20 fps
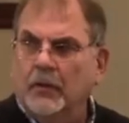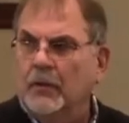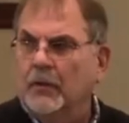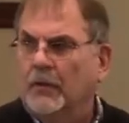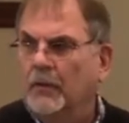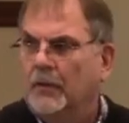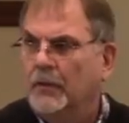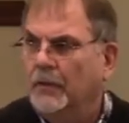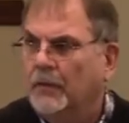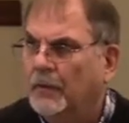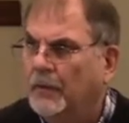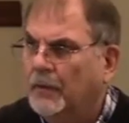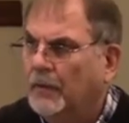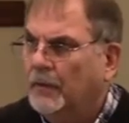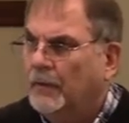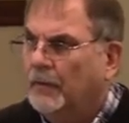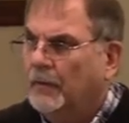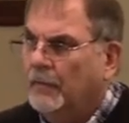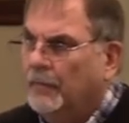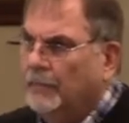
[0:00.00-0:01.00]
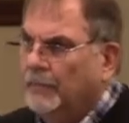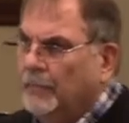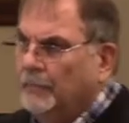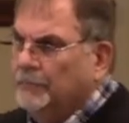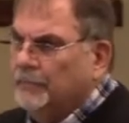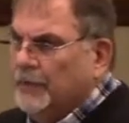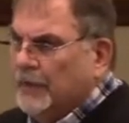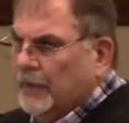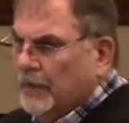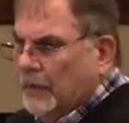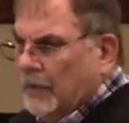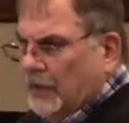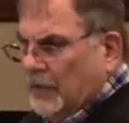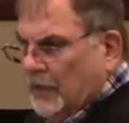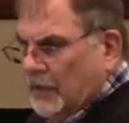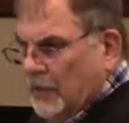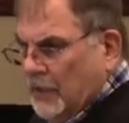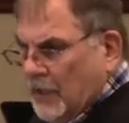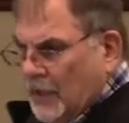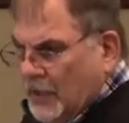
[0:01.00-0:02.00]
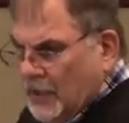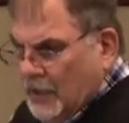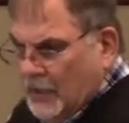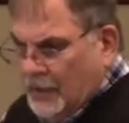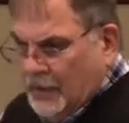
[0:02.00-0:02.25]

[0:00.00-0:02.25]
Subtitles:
Nobody speaks.